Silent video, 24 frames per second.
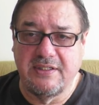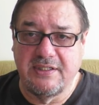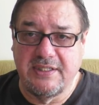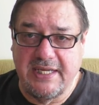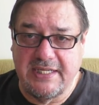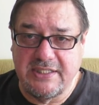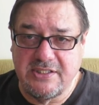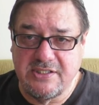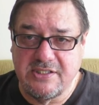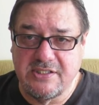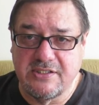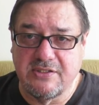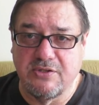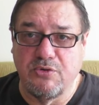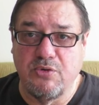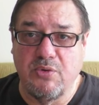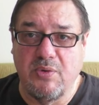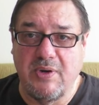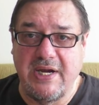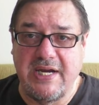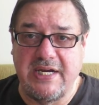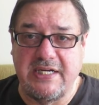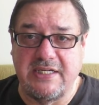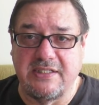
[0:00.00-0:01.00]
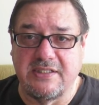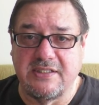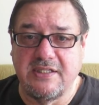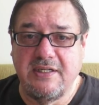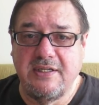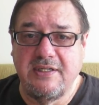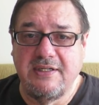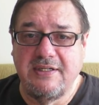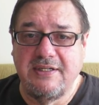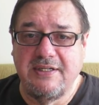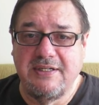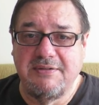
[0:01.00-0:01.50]
that's great.
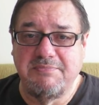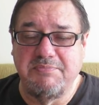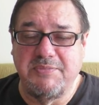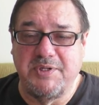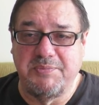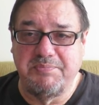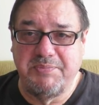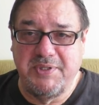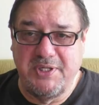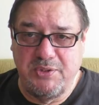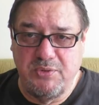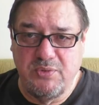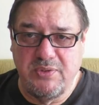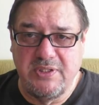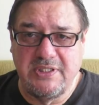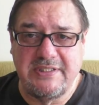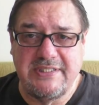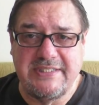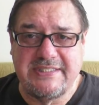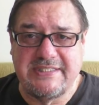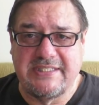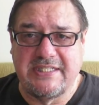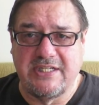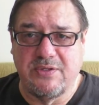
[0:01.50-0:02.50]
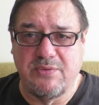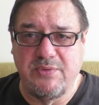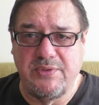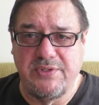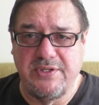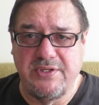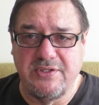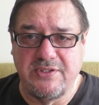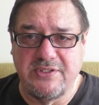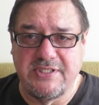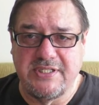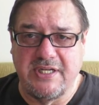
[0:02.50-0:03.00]
But be realistic
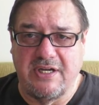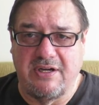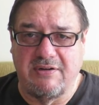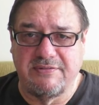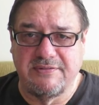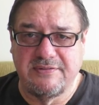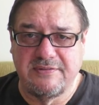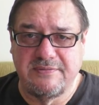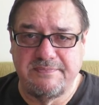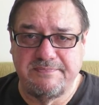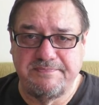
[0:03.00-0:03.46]
with yourself.